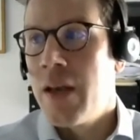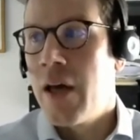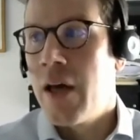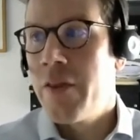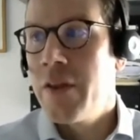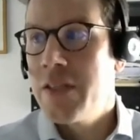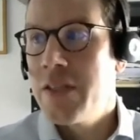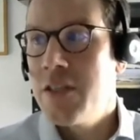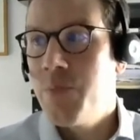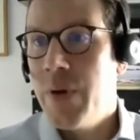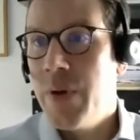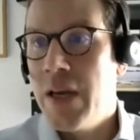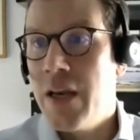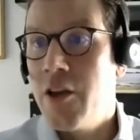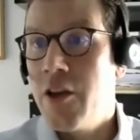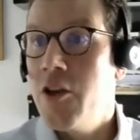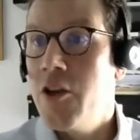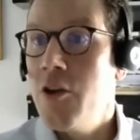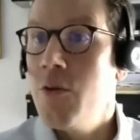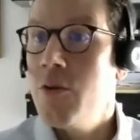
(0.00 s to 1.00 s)
Now, this has been
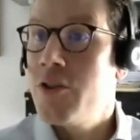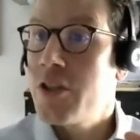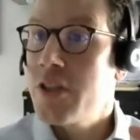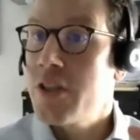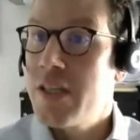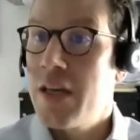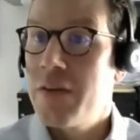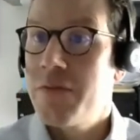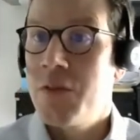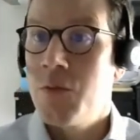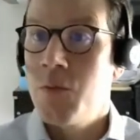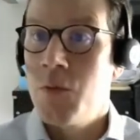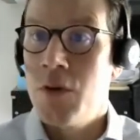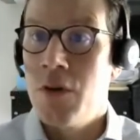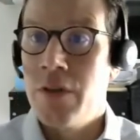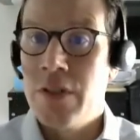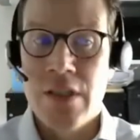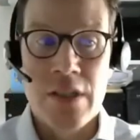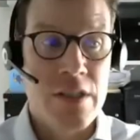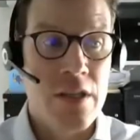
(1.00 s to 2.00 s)
a huge success for the
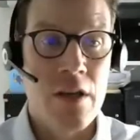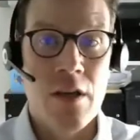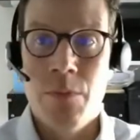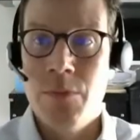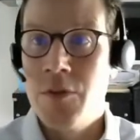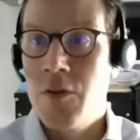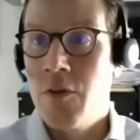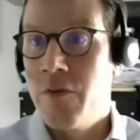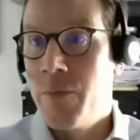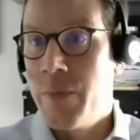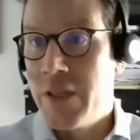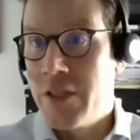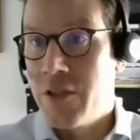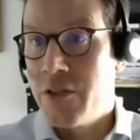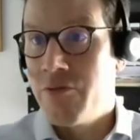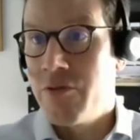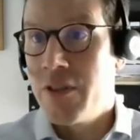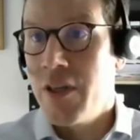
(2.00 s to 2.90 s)
world in terms of emissions